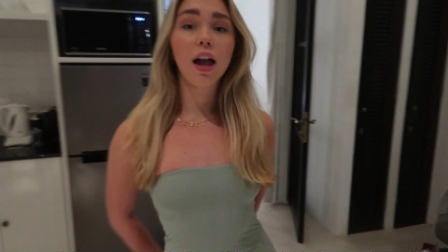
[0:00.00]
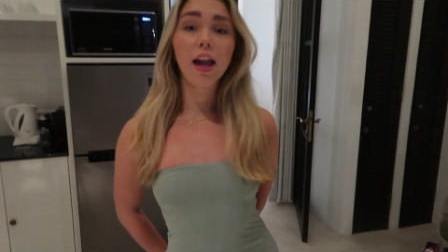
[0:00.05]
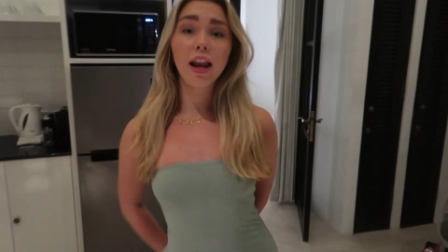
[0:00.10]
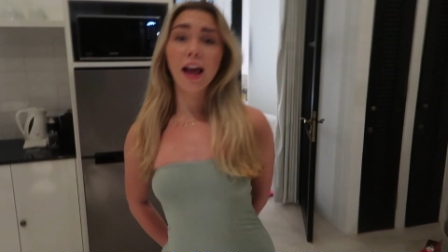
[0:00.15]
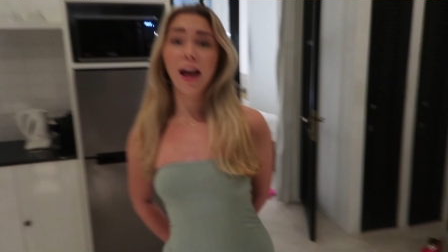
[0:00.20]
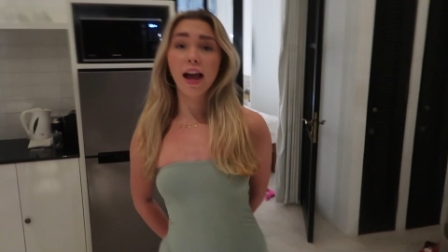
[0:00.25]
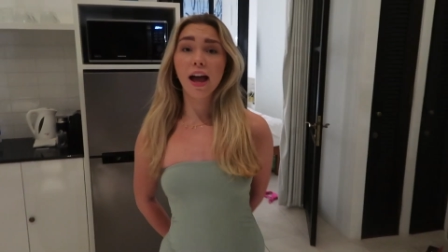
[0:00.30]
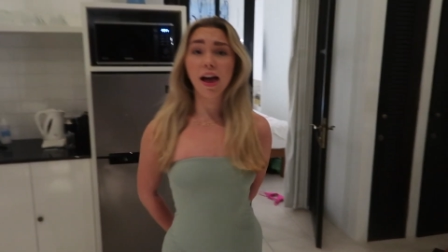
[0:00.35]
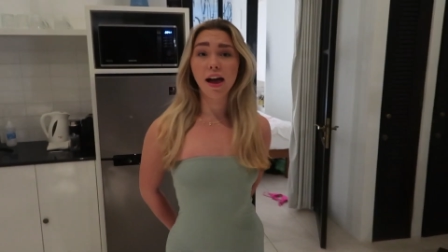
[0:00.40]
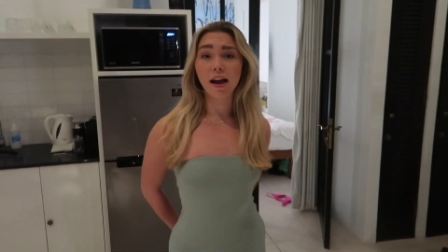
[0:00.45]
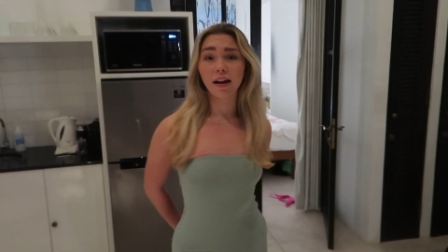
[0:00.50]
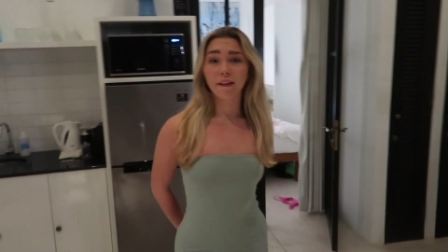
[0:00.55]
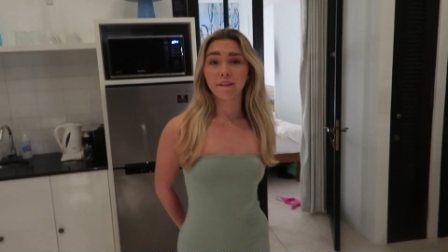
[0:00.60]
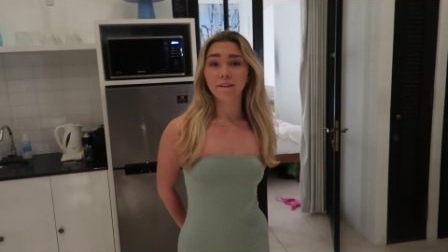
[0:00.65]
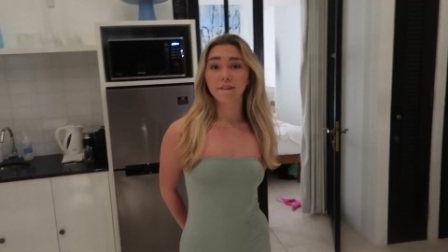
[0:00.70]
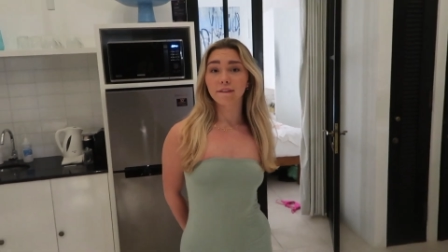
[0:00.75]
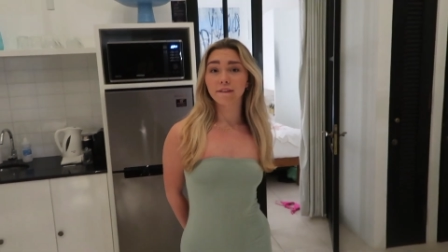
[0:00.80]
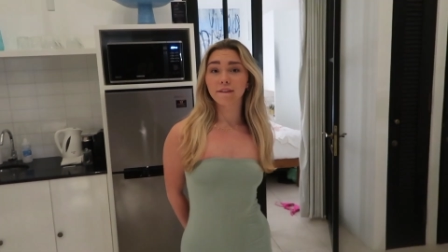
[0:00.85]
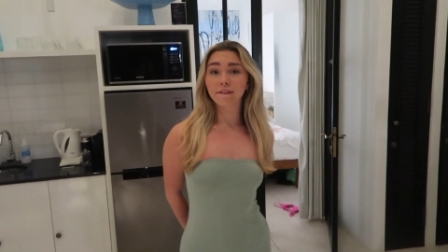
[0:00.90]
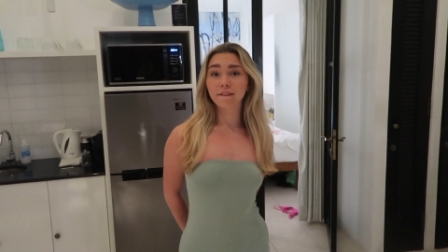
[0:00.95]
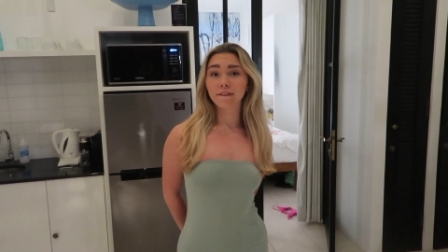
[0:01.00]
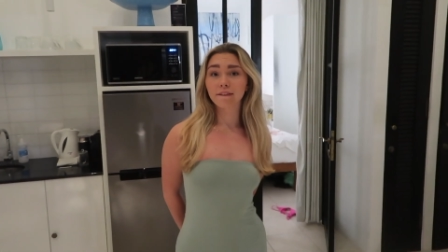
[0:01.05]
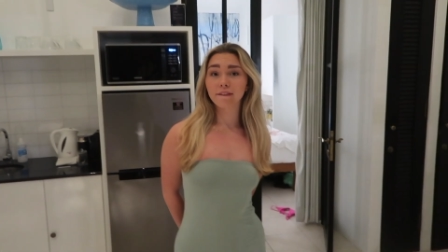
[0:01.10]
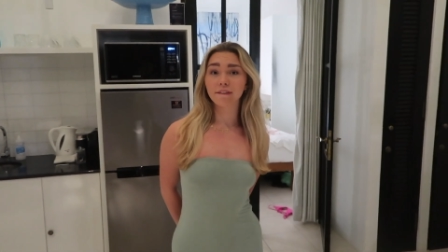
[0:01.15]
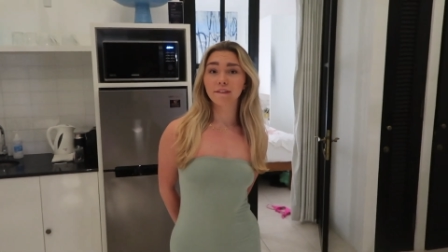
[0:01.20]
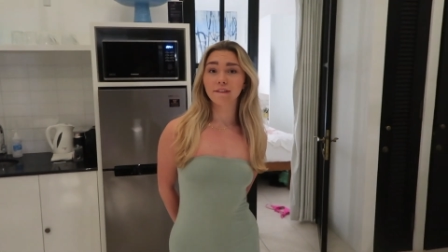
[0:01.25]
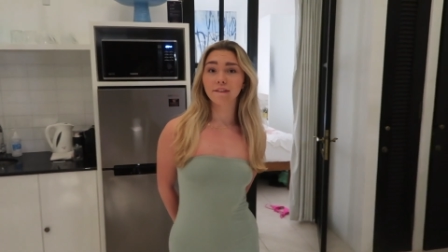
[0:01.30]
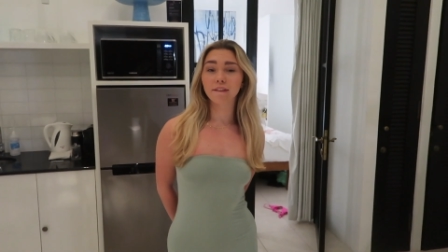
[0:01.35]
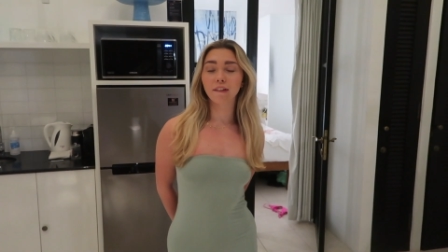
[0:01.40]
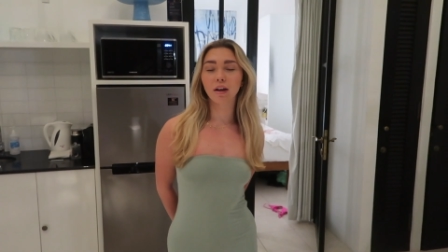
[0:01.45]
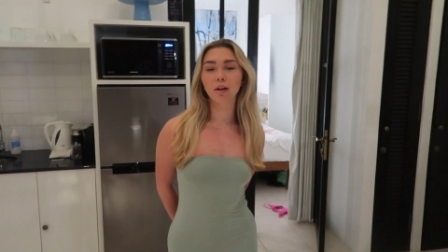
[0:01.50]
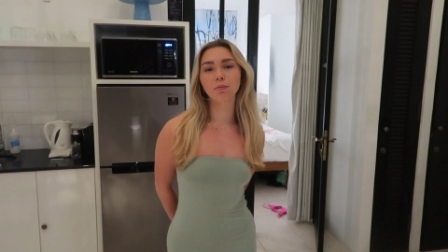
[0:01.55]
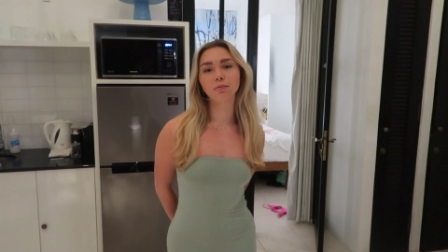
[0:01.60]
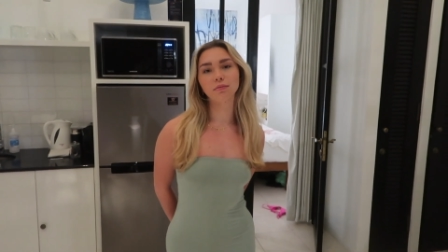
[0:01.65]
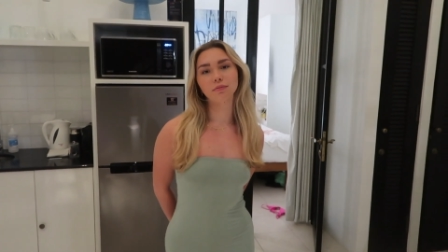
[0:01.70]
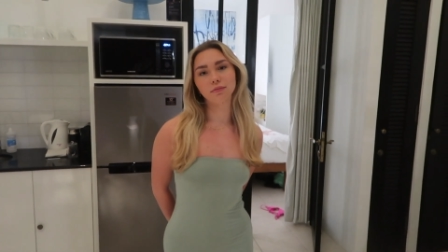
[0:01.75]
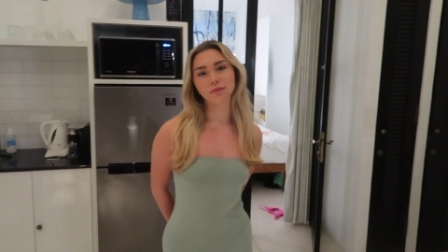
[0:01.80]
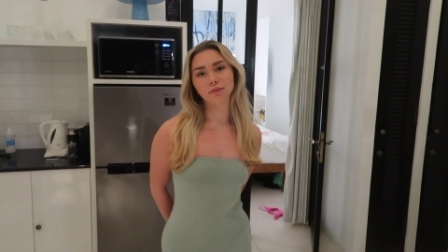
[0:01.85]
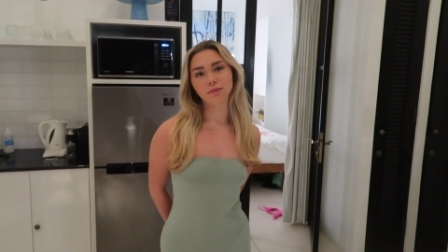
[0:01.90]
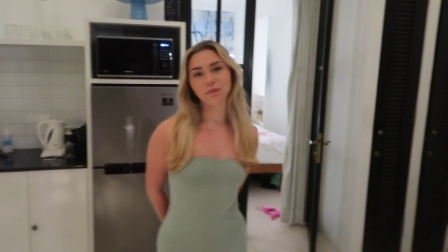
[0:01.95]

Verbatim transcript: Look at that sort. Sorry, I'll keep recording you,